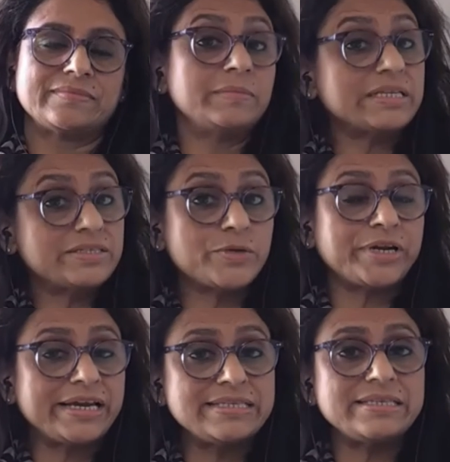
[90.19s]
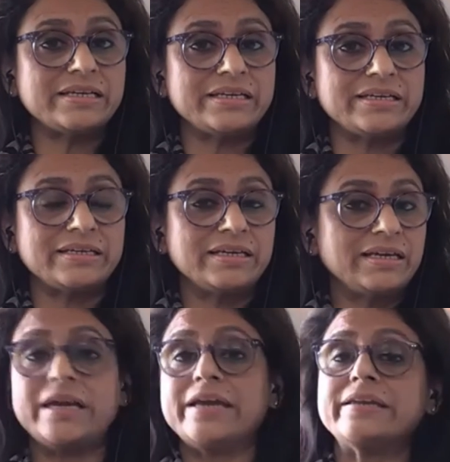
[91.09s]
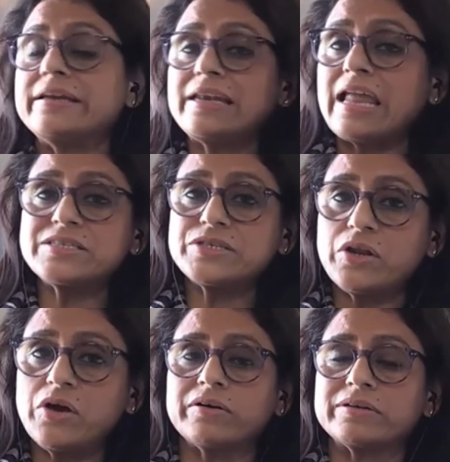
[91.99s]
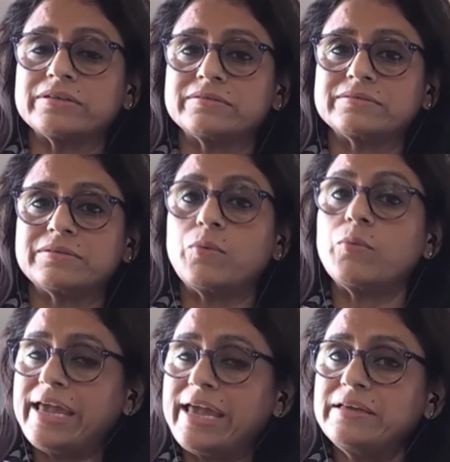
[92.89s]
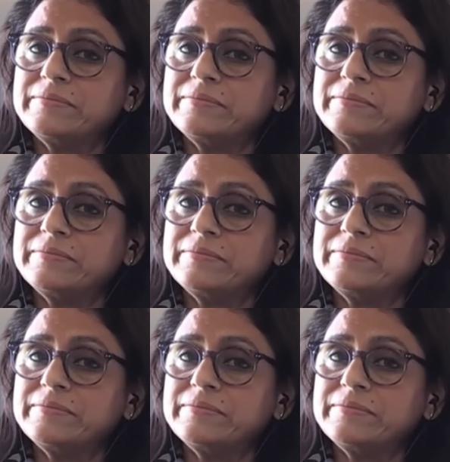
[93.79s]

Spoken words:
But surprisingly, it didn't last long. Why?